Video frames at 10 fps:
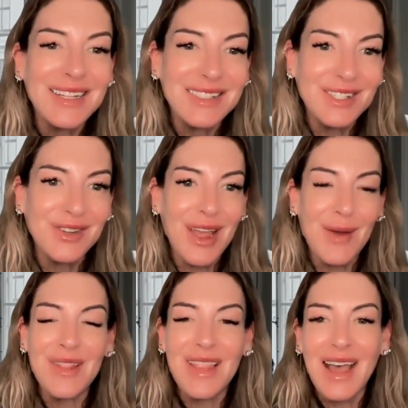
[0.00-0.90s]
on
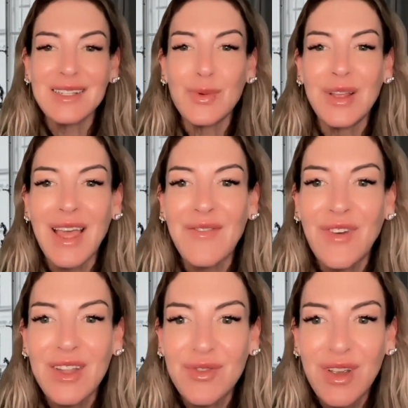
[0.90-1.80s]
Instagram, and that's where
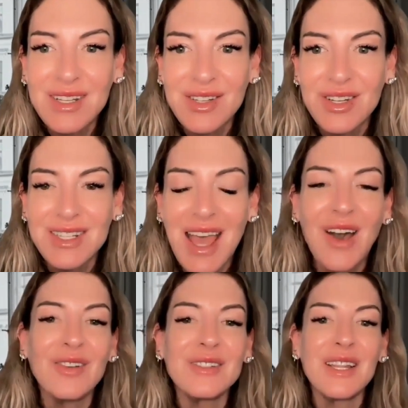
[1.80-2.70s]
that fundraiser is
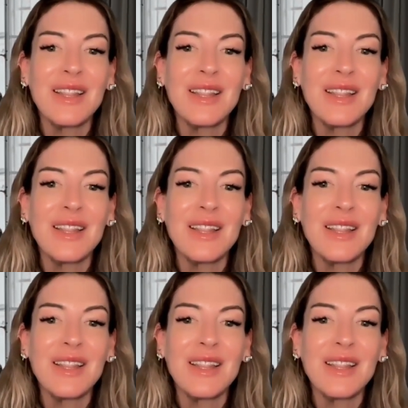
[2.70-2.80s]
housed.